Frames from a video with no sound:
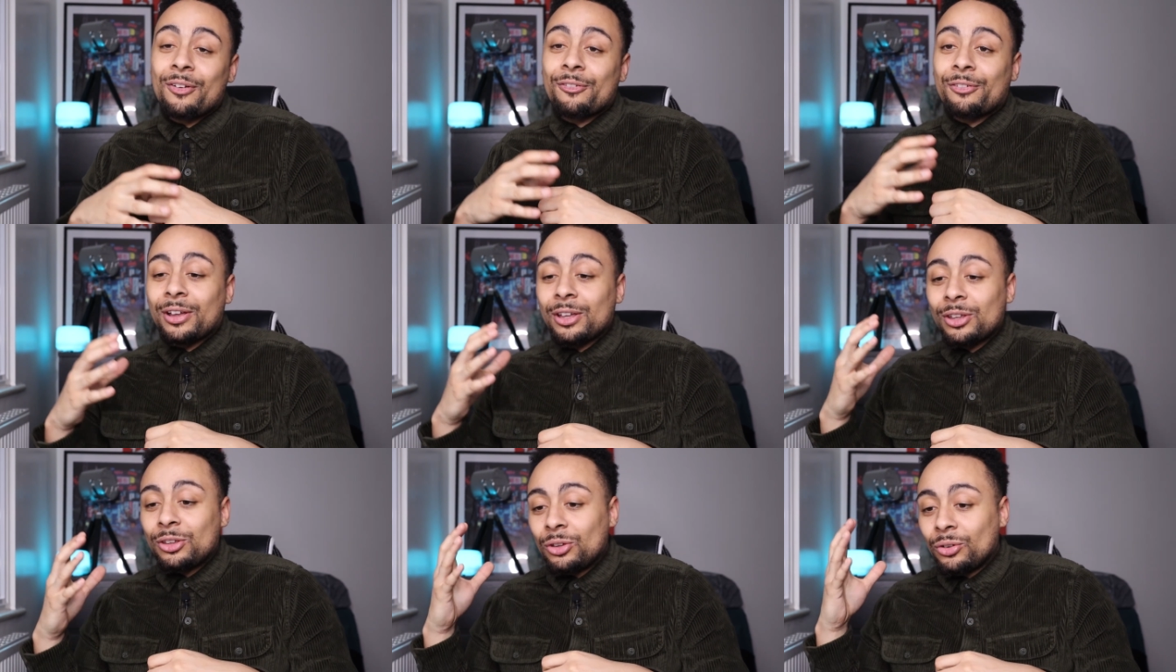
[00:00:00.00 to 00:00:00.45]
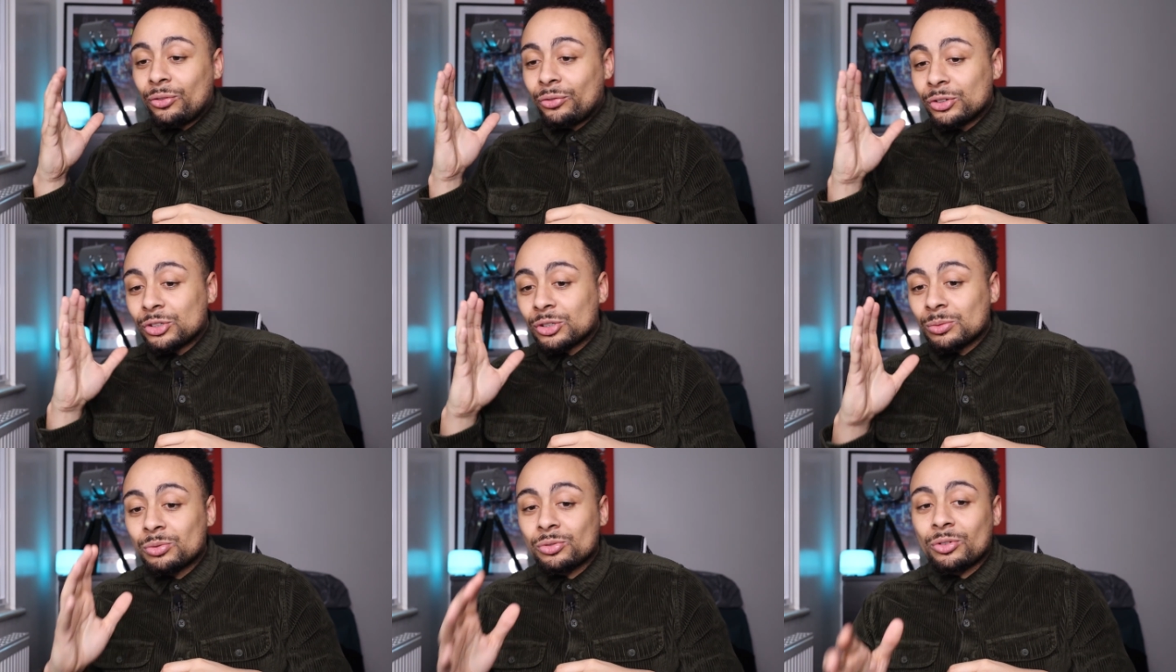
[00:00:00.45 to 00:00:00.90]
Thank you
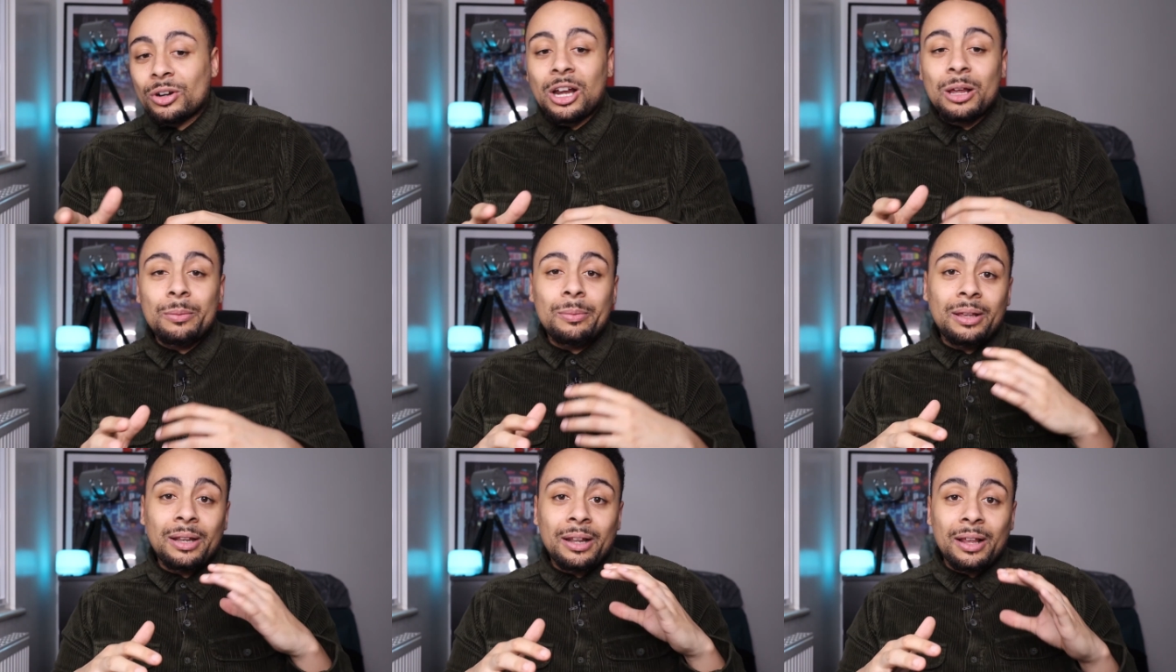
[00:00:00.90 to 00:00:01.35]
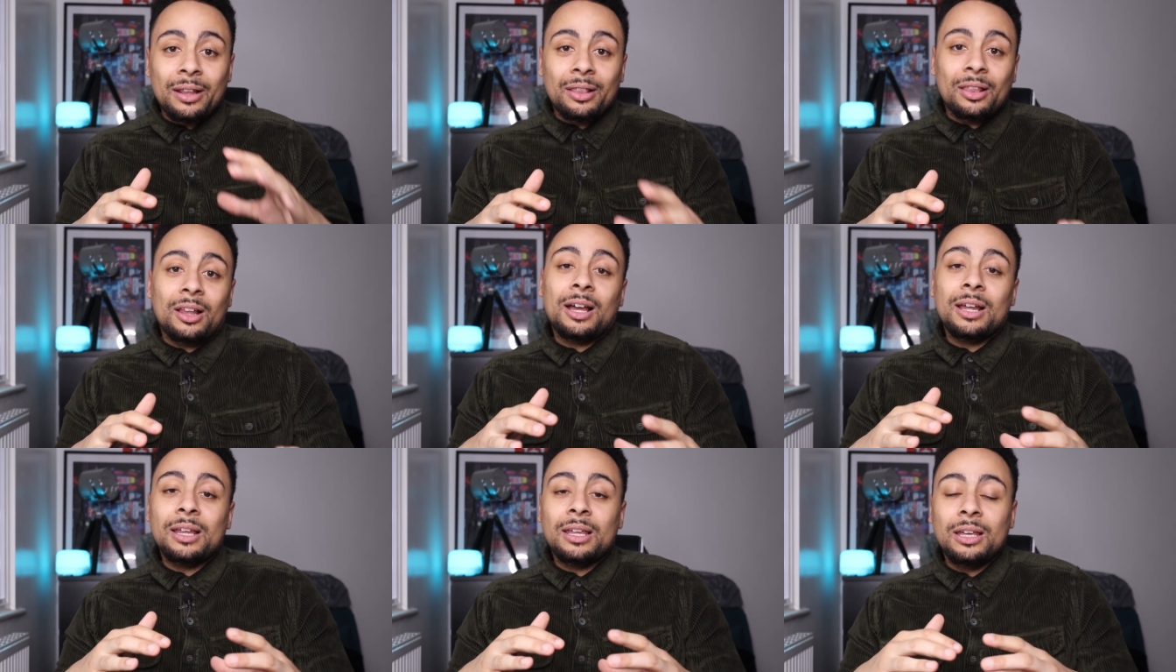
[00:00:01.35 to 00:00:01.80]
for subscribing
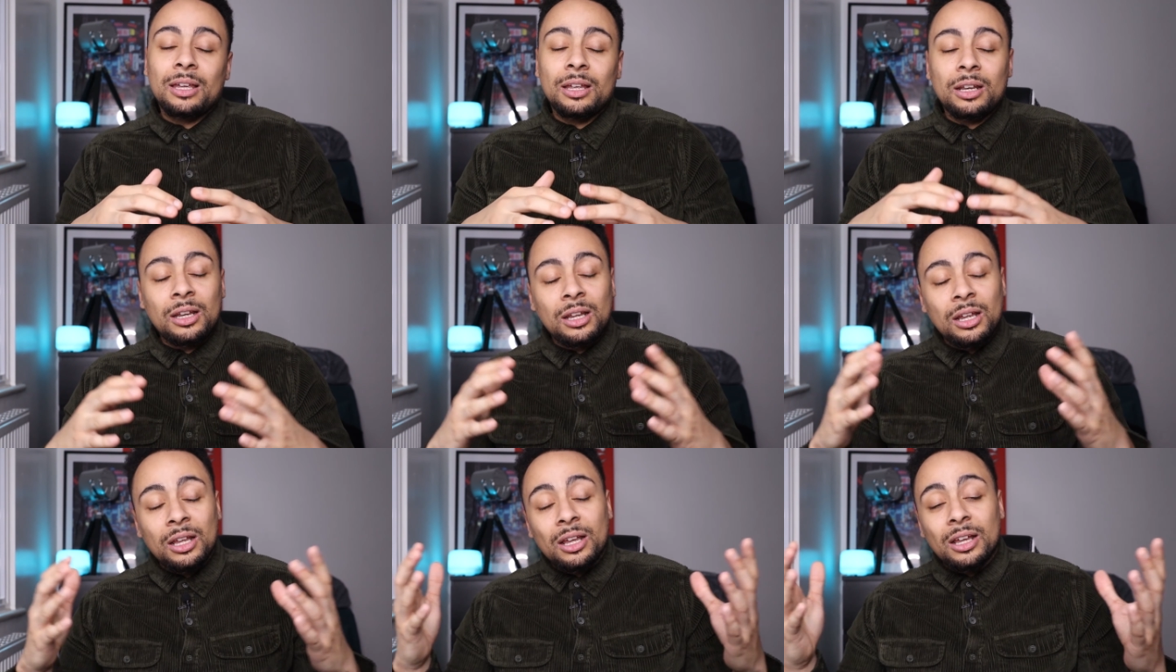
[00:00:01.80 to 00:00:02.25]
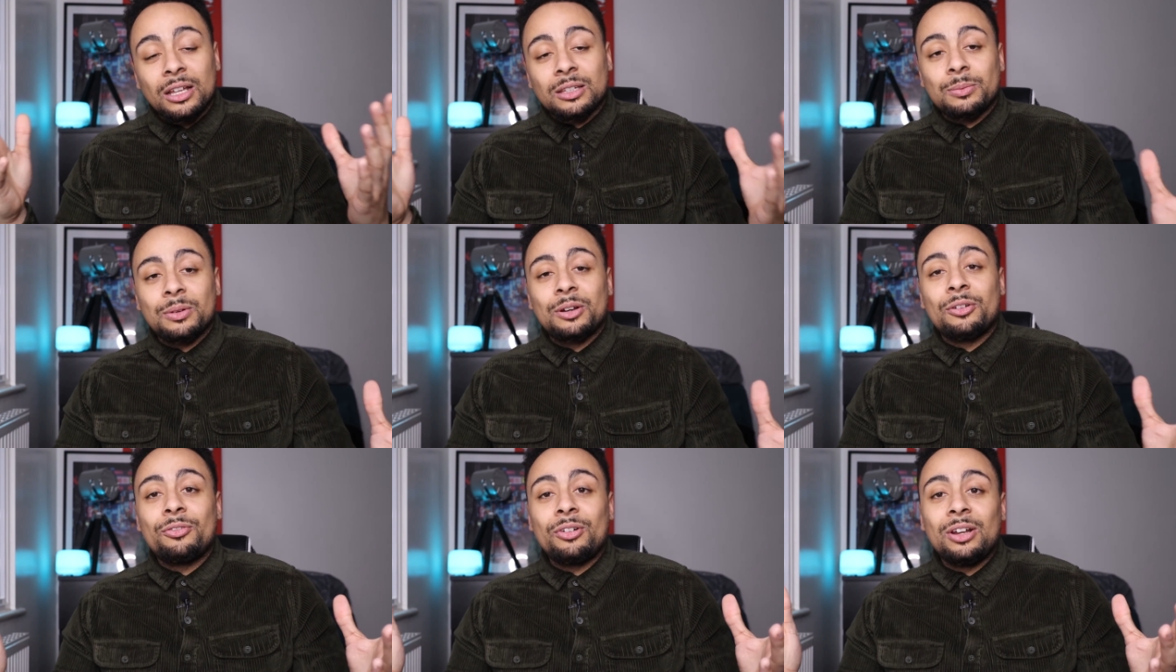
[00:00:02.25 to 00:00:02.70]
and liking. It's
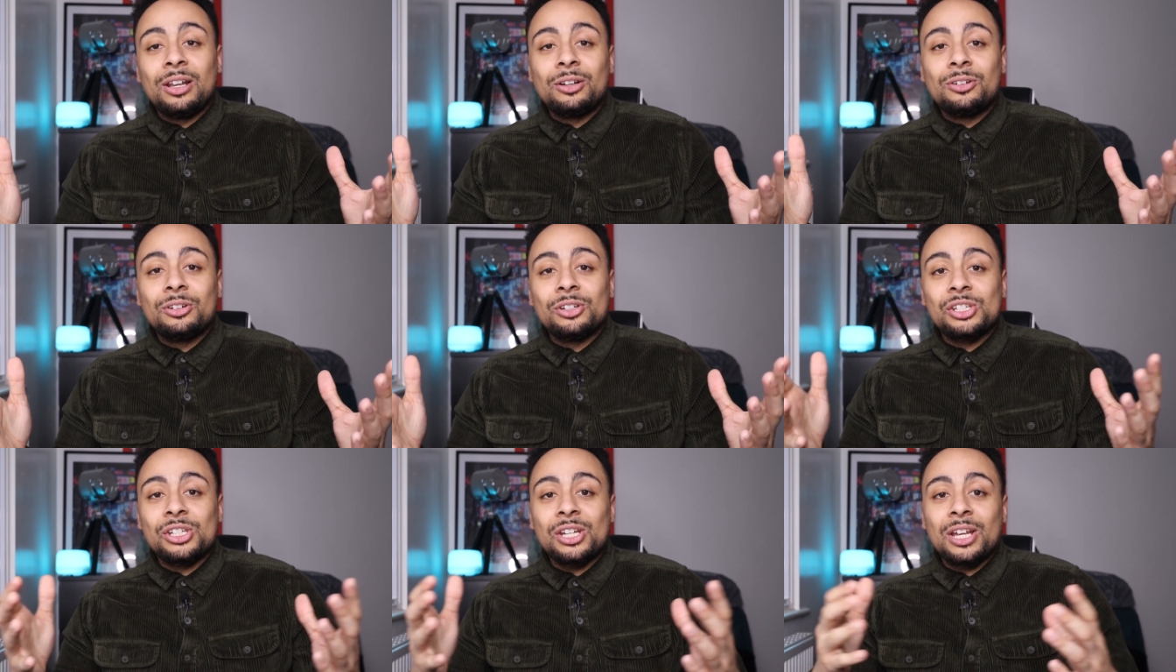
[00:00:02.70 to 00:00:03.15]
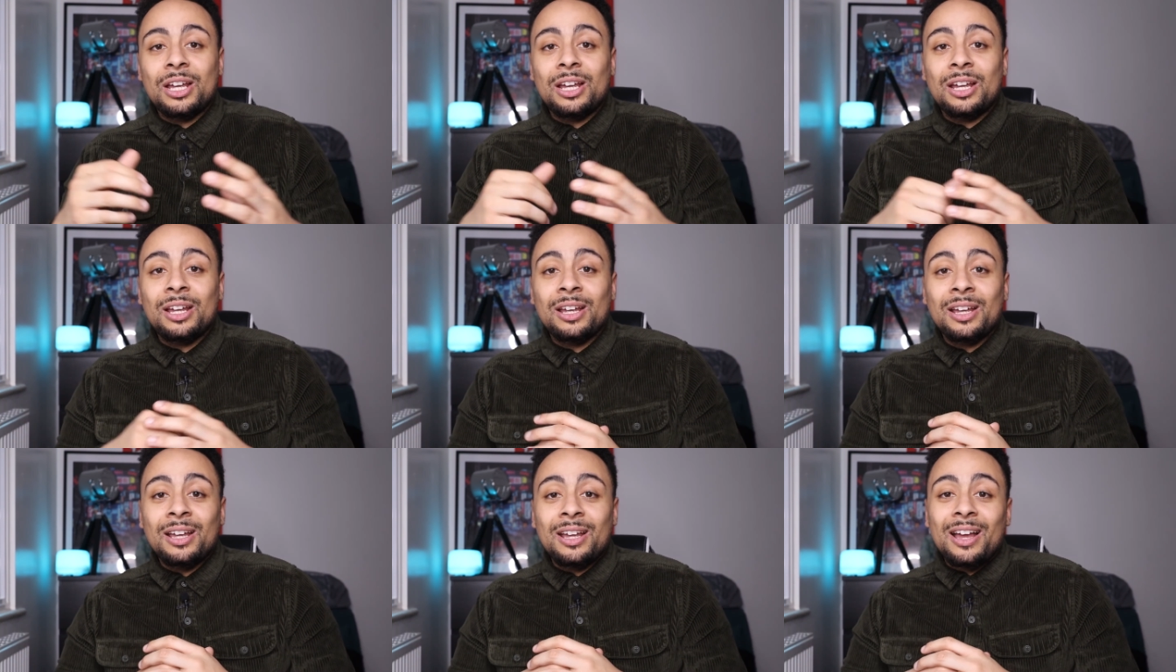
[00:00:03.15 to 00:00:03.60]
been a really good
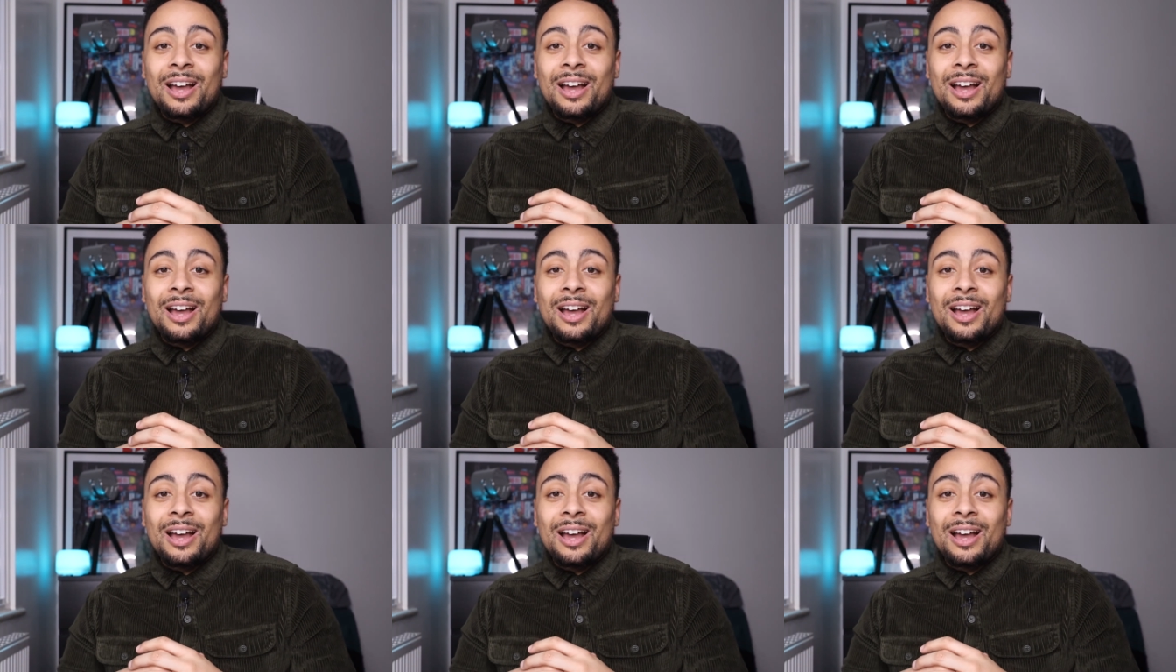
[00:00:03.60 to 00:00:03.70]
year.